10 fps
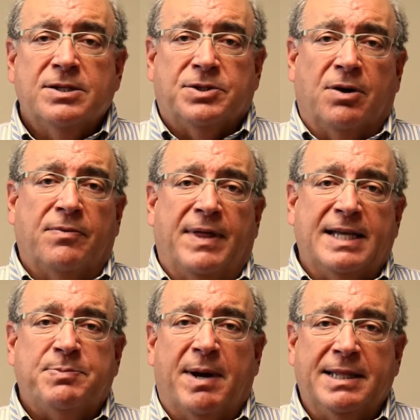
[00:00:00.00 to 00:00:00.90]
So
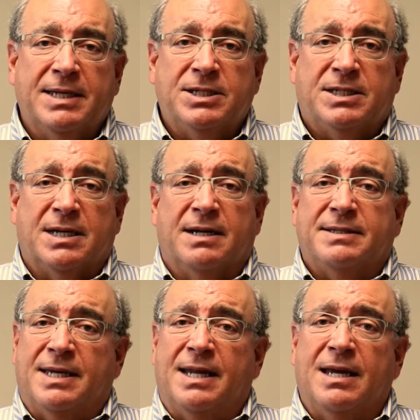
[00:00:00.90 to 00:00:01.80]
that's my list
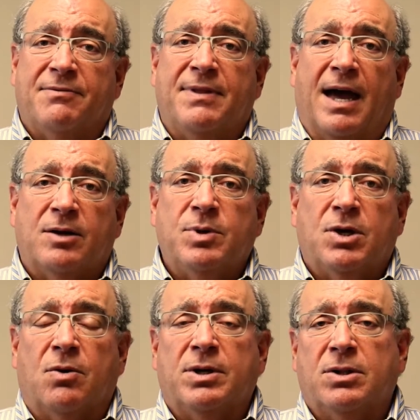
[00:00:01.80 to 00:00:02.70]
today of
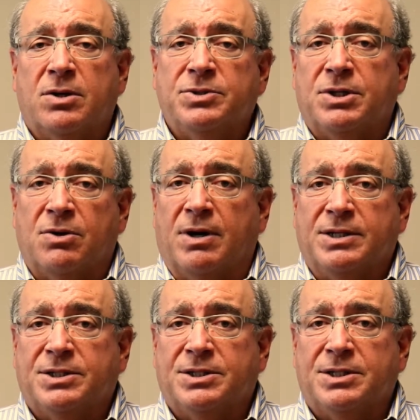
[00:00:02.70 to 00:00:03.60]
non-recurring closing
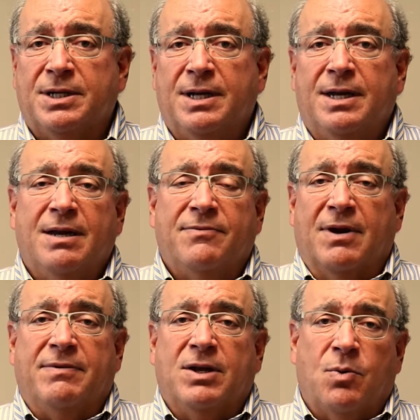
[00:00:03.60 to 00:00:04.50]
costs. If you
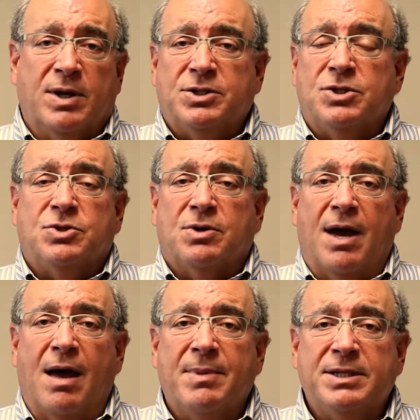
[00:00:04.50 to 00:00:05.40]
have any questions or
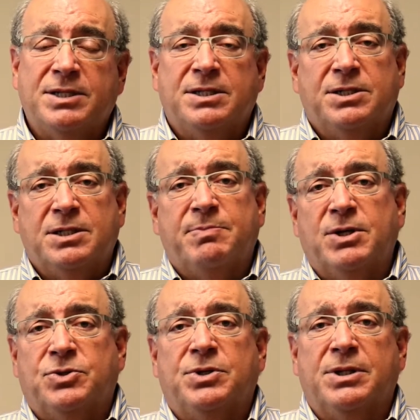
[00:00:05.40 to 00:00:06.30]
comments, just
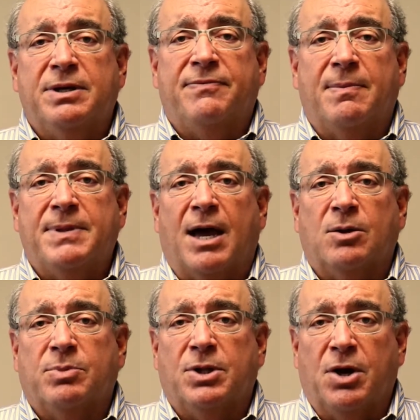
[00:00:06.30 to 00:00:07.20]
make sure you leave them
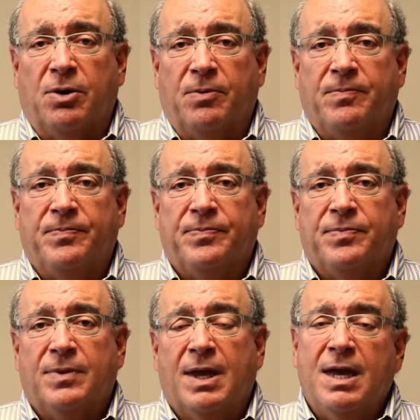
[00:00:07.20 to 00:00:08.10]
down below.
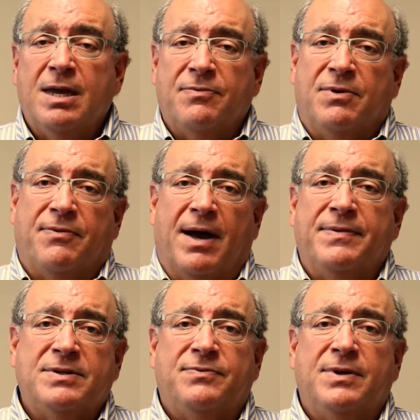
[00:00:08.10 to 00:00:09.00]
If you found this